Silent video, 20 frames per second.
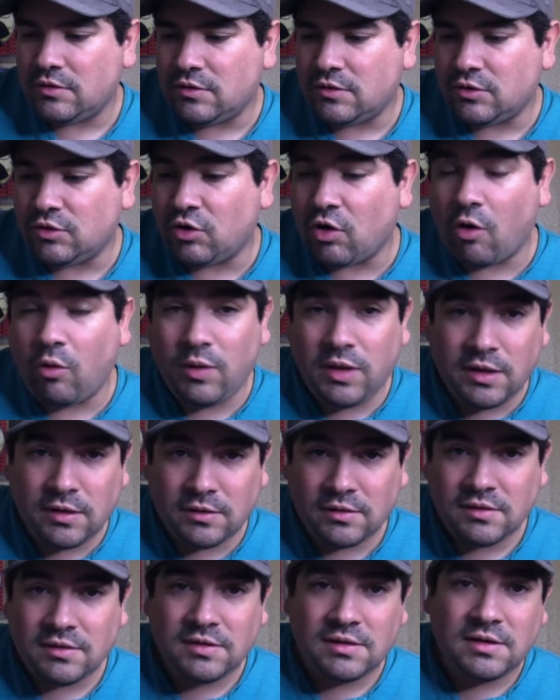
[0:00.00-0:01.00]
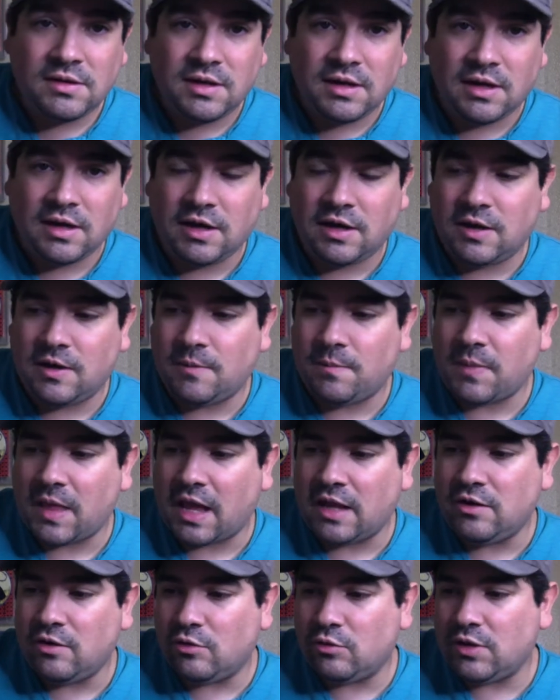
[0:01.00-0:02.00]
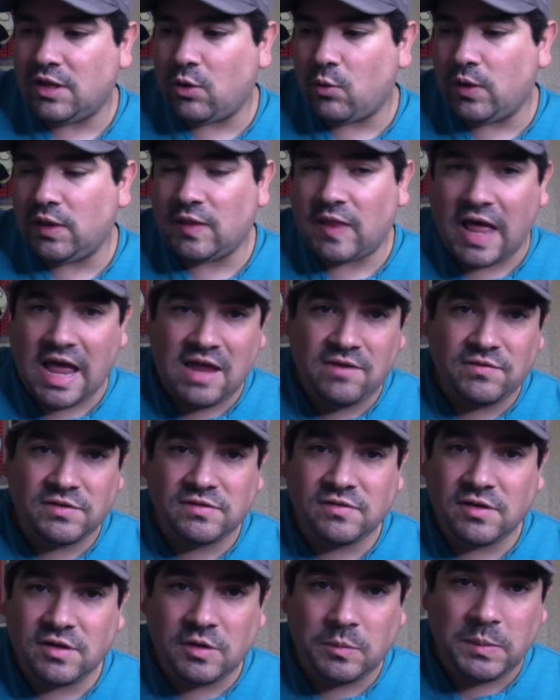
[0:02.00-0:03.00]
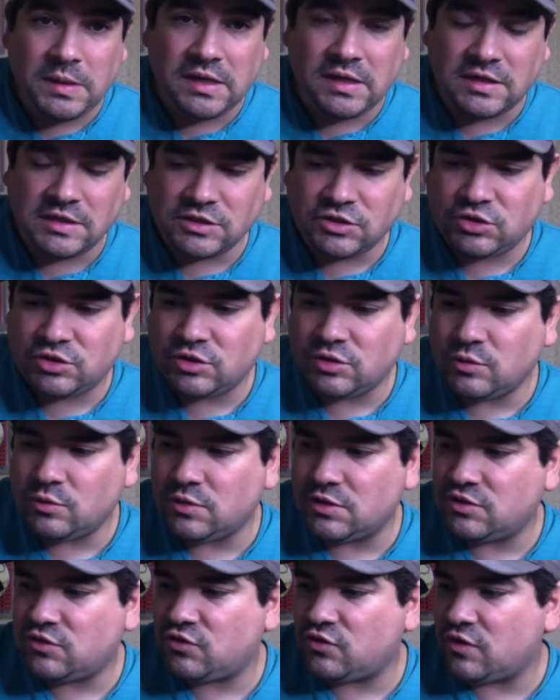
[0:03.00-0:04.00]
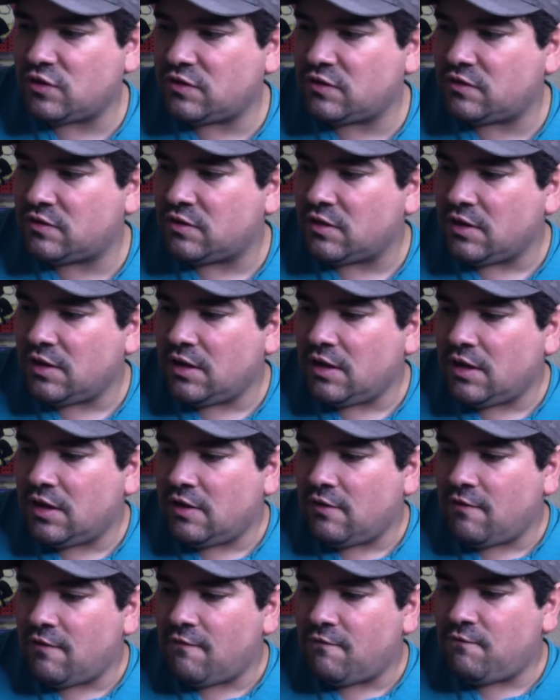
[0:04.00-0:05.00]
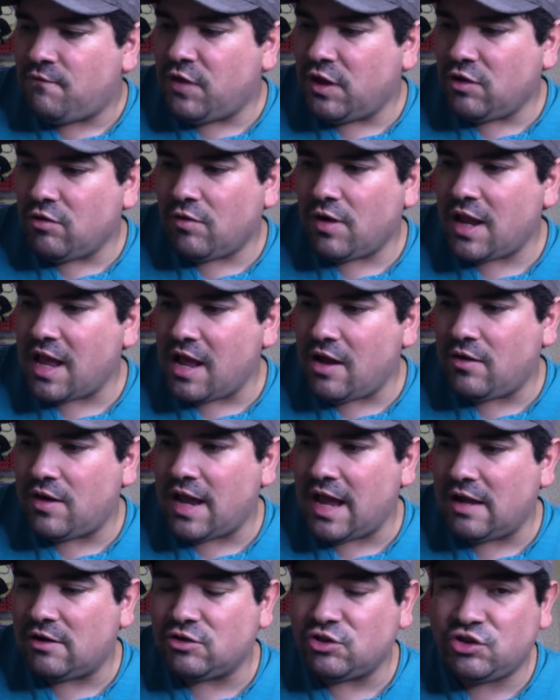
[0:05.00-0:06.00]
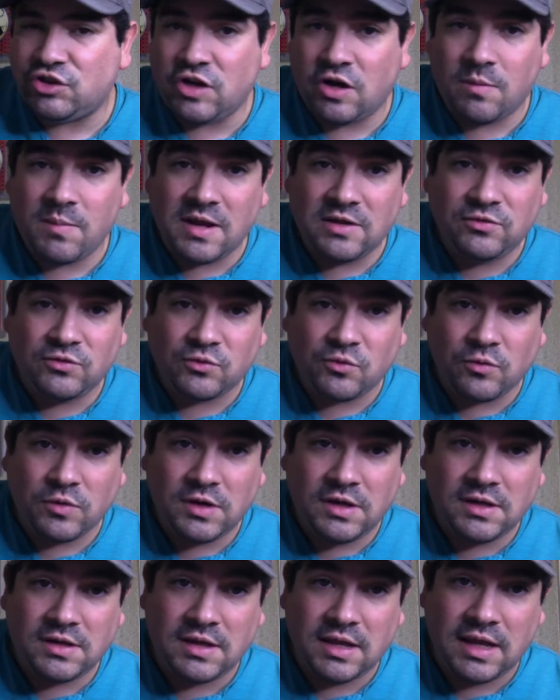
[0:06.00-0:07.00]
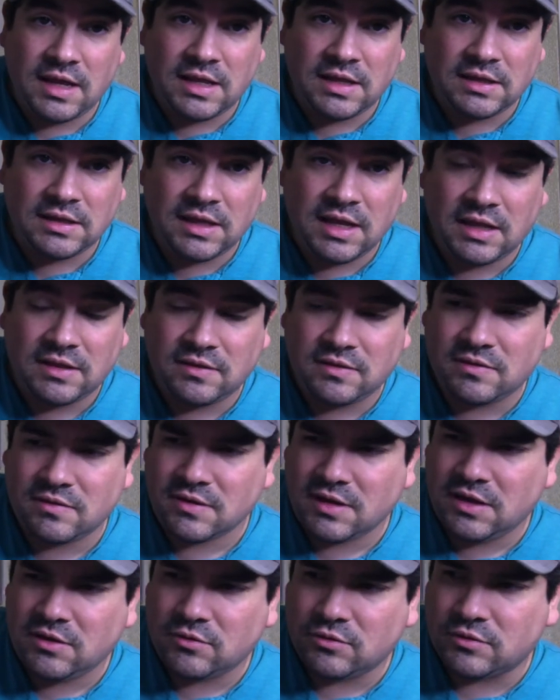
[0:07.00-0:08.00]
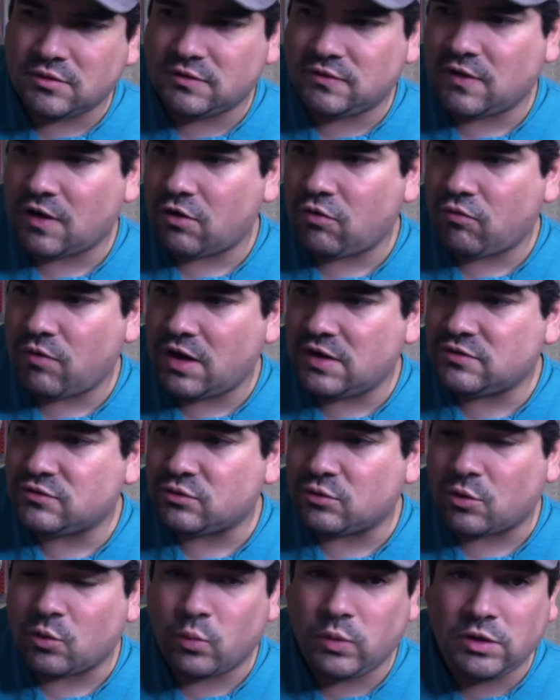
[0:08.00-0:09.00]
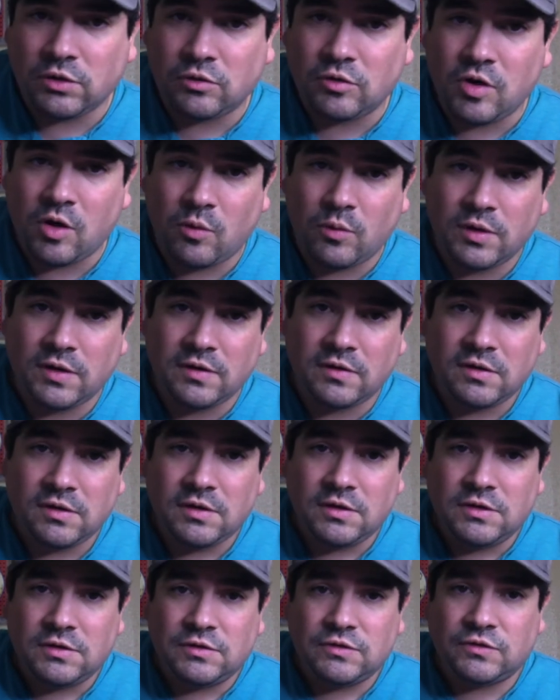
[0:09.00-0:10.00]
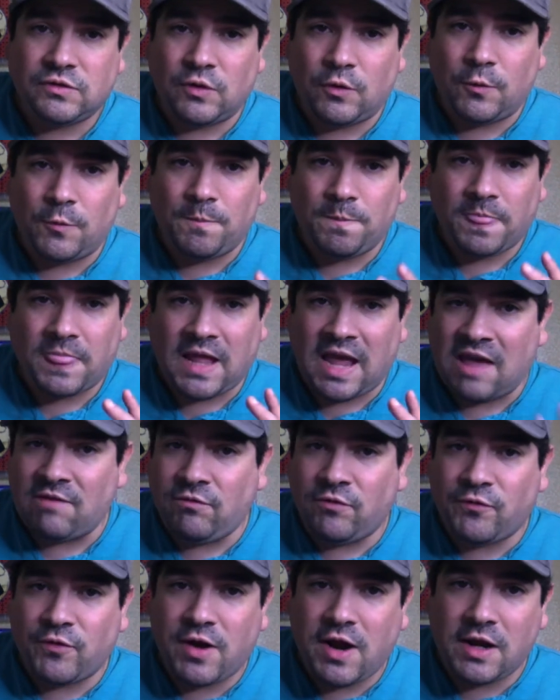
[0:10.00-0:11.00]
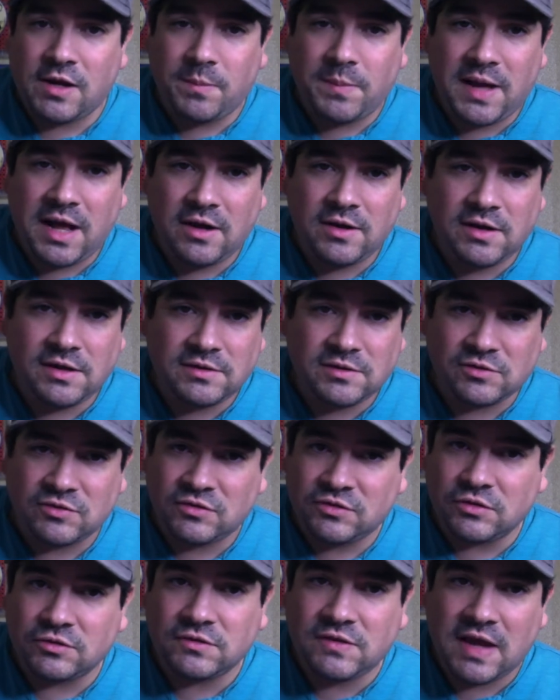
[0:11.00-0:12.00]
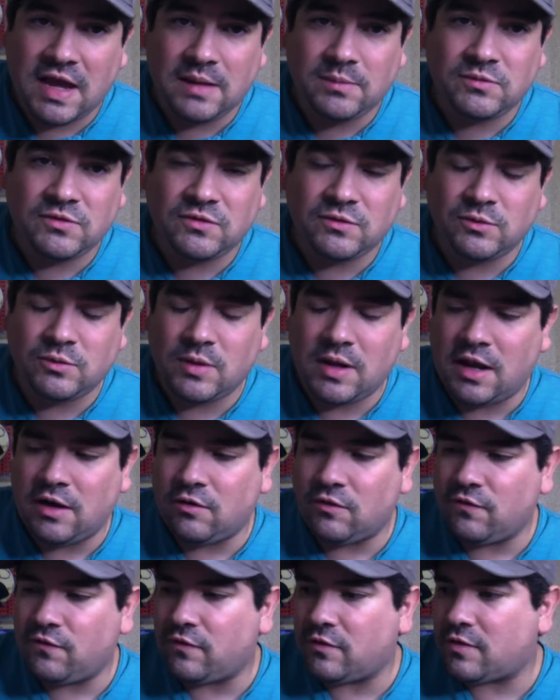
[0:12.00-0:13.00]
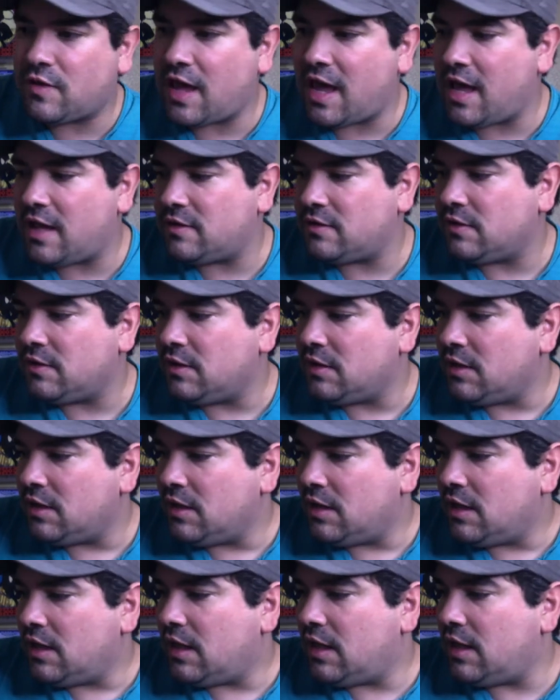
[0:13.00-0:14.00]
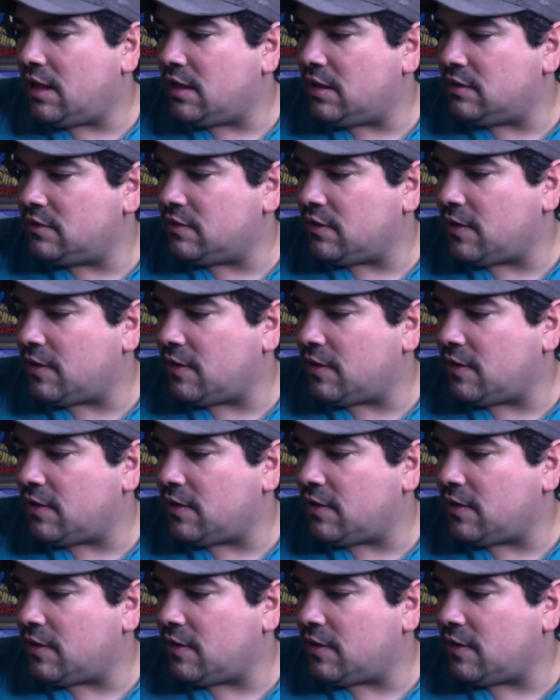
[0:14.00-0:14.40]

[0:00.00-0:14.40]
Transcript: going. I know going live isn't going to be an issue. It's just figuring out how to share my screen and get either the duck race or a wheel going. So I haven't forgot about it. There's still time to enter for that. And